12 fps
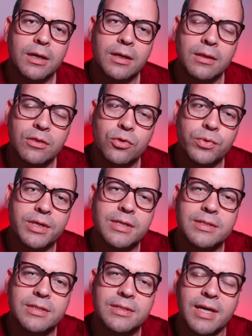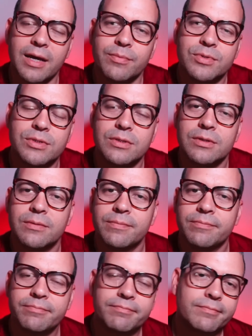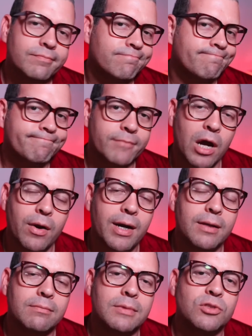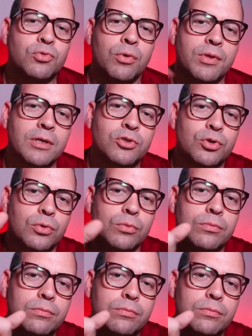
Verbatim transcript: in three easy steps. All right, let's roll the intro.